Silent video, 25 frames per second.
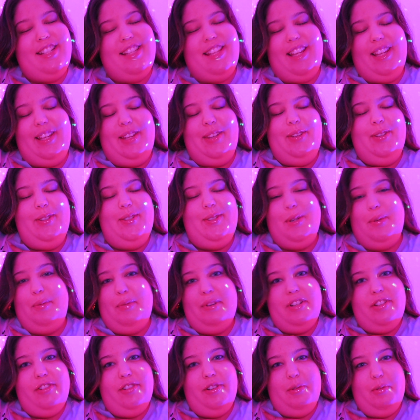Thank you so
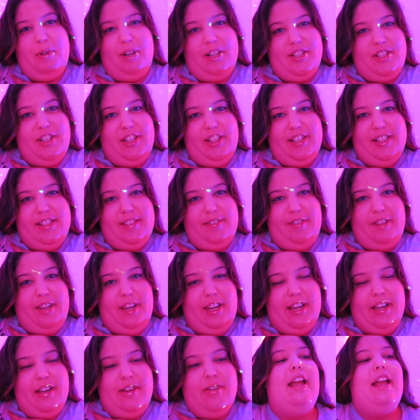much for watching this
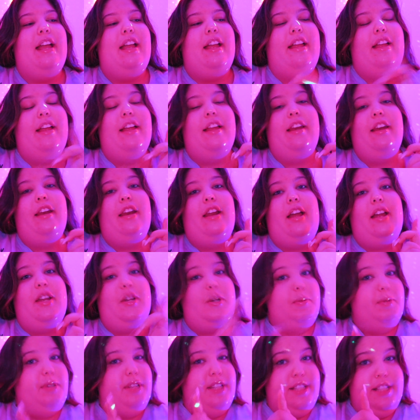video, and I
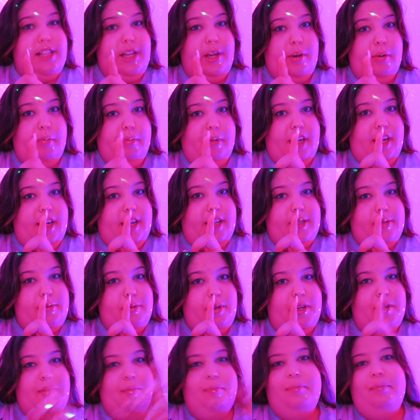hope to see you in my next
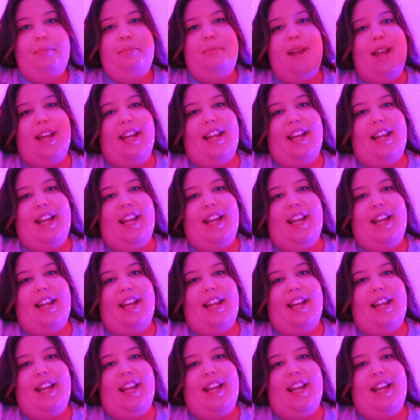one. Bye